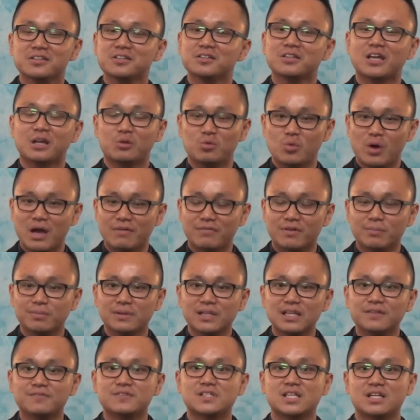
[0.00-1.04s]
that whoever
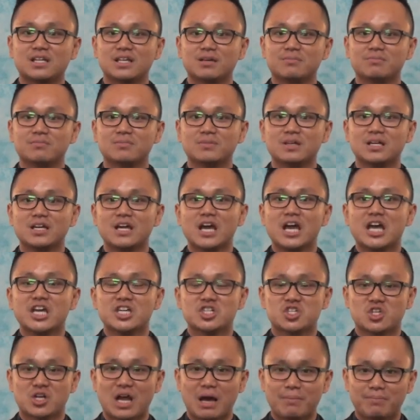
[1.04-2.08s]
believes in him
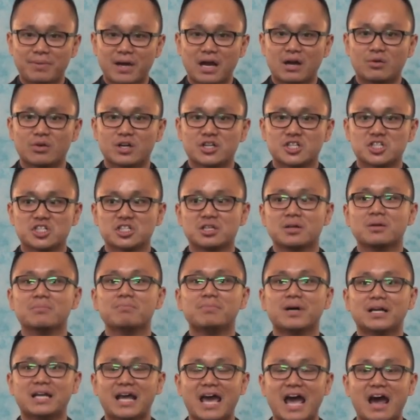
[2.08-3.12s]
should not perish,
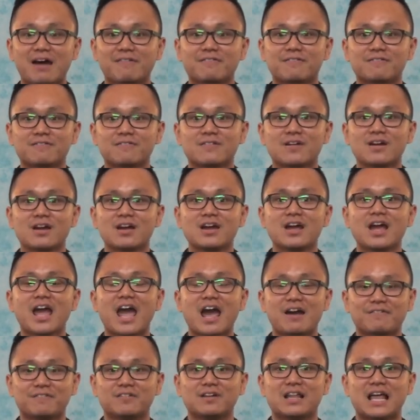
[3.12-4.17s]
but have
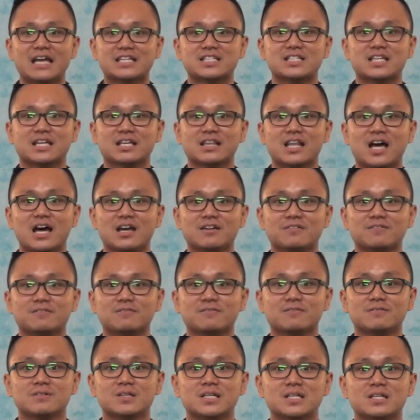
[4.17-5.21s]
everlasting life.
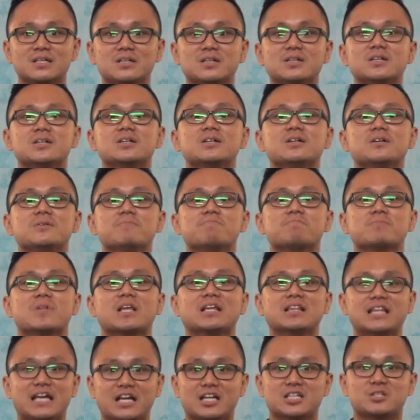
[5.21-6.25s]

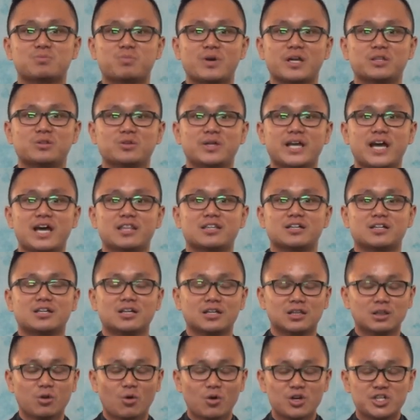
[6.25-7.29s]
Let us pray together.
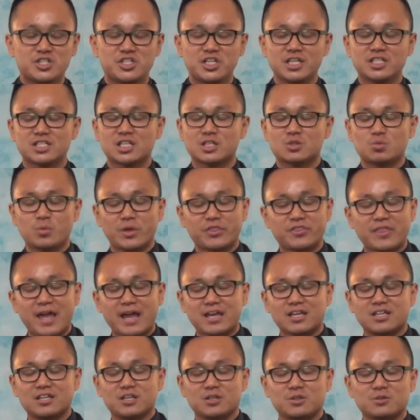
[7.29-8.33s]
Lord Jesus, we
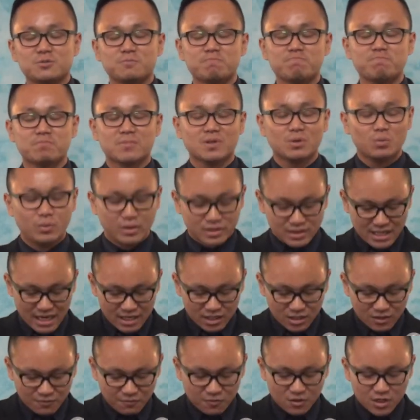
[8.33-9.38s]
thank you. We
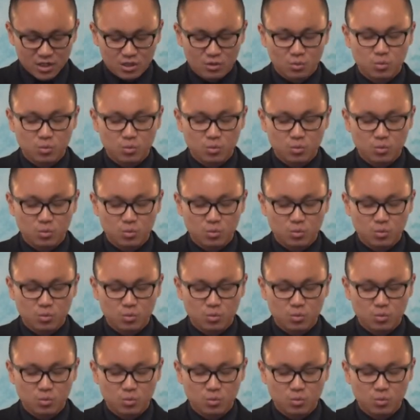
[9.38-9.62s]
thank you for your